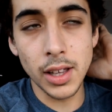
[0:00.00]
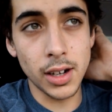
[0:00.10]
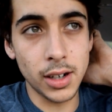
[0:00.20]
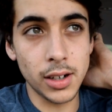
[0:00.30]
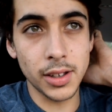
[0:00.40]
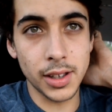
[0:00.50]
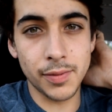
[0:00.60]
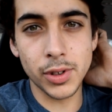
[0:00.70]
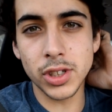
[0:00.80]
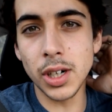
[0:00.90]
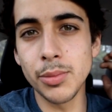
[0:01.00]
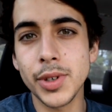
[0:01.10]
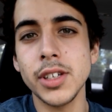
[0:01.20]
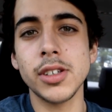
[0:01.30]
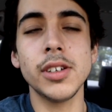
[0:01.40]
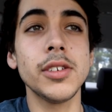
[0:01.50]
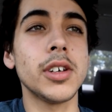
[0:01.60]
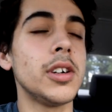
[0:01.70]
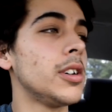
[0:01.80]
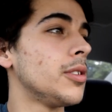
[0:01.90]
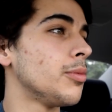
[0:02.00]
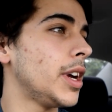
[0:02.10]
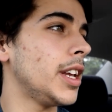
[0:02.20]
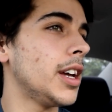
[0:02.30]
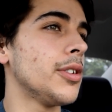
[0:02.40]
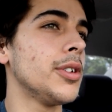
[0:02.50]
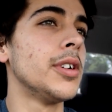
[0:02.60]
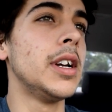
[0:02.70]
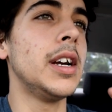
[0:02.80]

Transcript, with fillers: Uh, for some reason, the radiator,